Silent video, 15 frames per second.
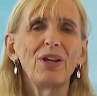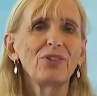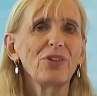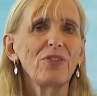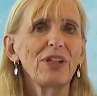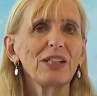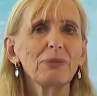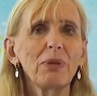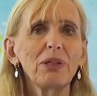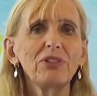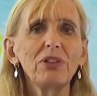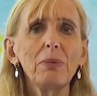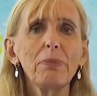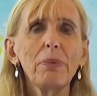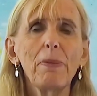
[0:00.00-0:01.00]
So there's my
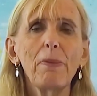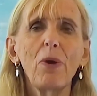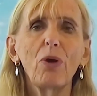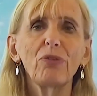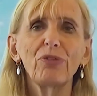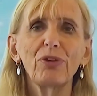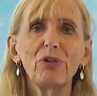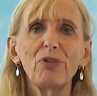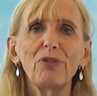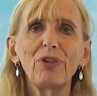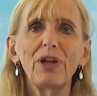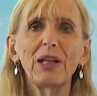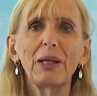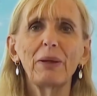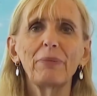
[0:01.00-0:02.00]
tip on fear of
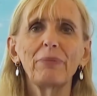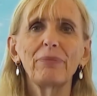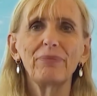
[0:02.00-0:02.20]
failure.